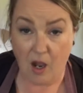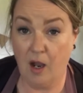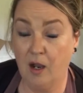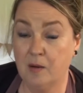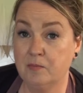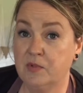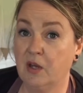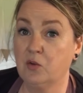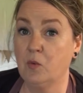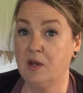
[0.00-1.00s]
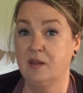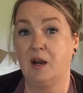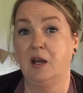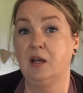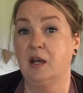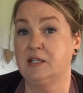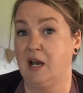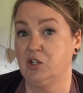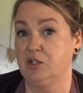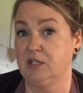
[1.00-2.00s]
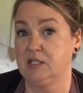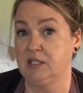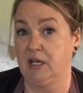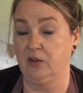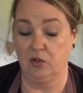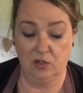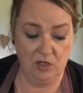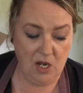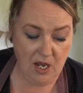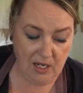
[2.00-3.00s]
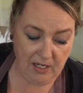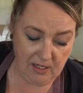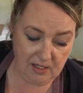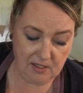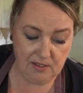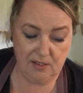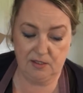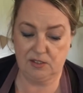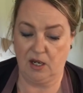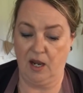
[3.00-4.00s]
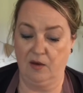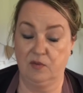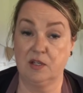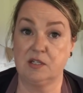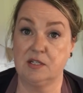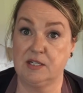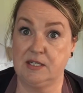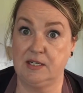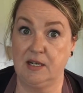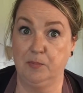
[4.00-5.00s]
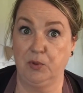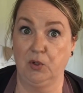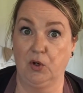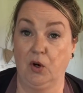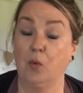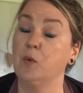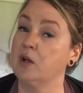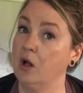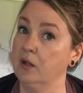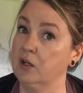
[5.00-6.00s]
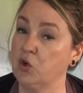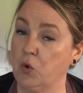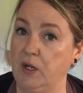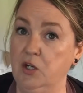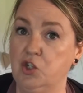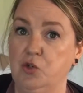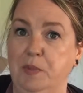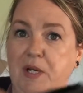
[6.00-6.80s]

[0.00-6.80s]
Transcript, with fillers: The other way that I attach things together is I have this stapler. We call it a creech